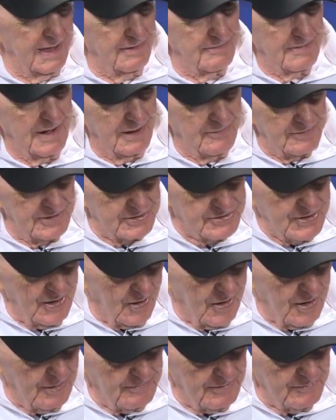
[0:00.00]
my
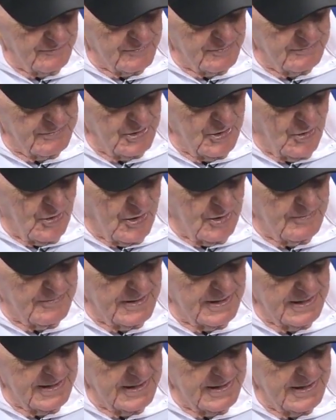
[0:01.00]
retirement from the
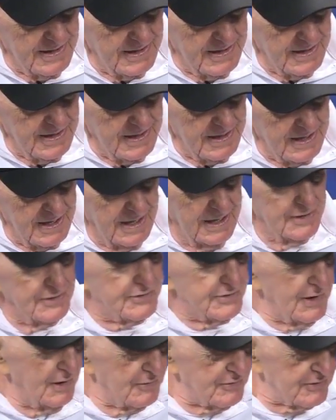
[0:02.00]
Army. And
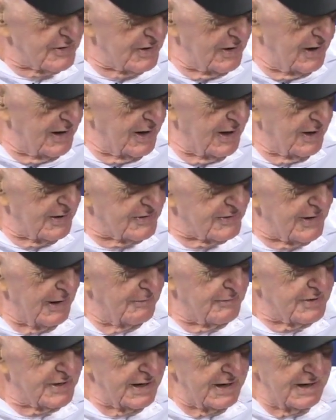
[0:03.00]
Social Security is
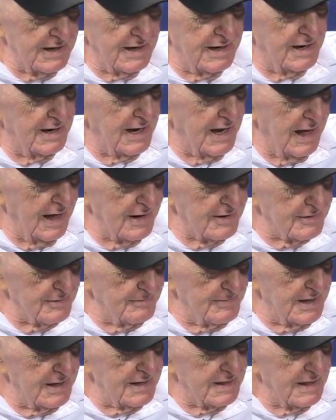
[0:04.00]
$1,700 a month.